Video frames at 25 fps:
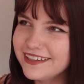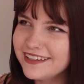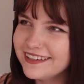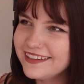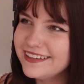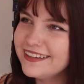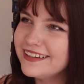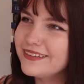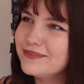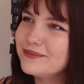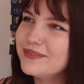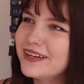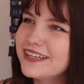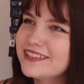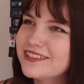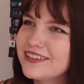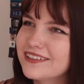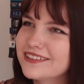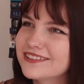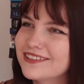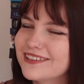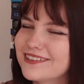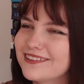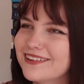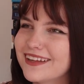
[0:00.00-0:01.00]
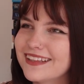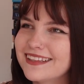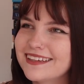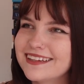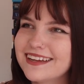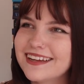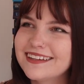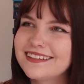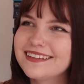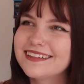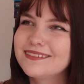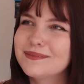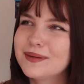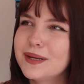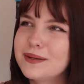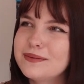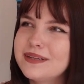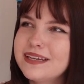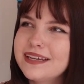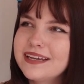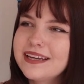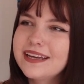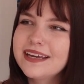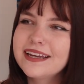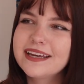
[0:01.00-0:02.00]
in my junk journal. I think I did
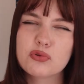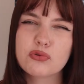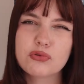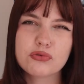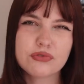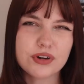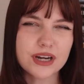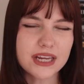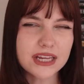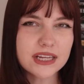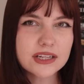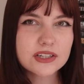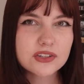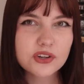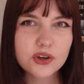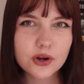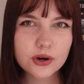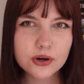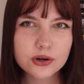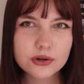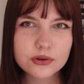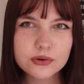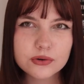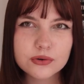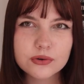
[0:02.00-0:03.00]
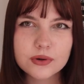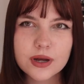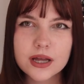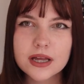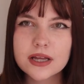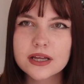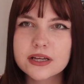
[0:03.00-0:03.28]
maybe 3 in total.